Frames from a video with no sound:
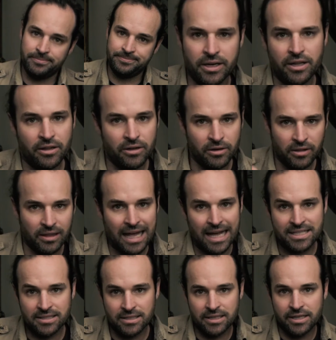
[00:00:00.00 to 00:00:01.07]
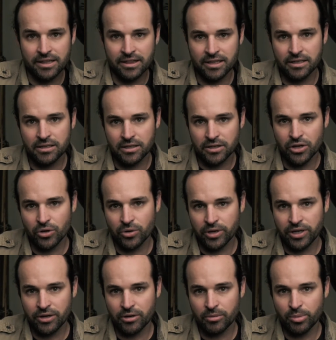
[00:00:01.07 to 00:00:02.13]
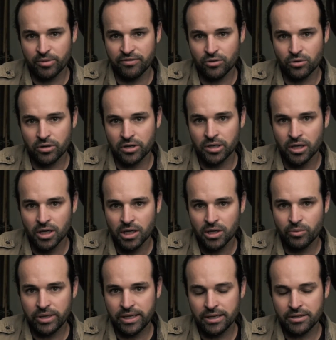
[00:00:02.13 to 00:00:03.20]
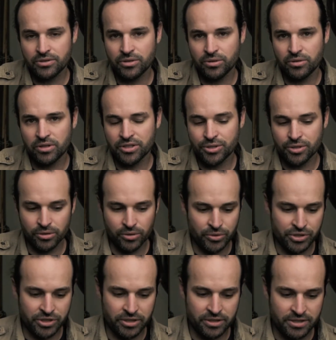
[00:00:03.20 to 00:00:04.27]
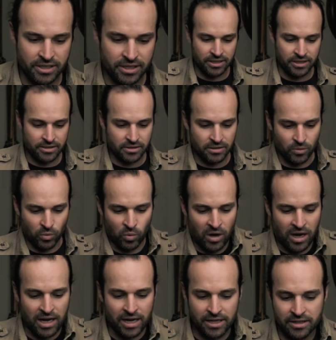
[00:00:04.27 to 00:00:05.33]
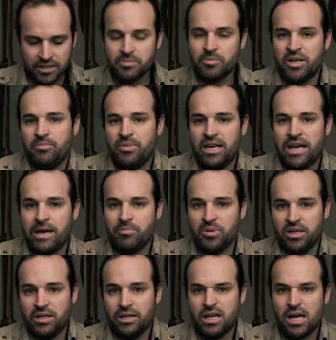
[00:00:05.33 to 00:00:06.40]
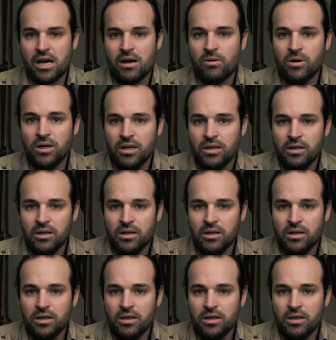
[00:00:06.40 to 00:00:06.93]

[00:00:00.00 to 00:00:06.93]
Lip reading: Another lastly thing to note here before we get to the solutions is why this might be happening now.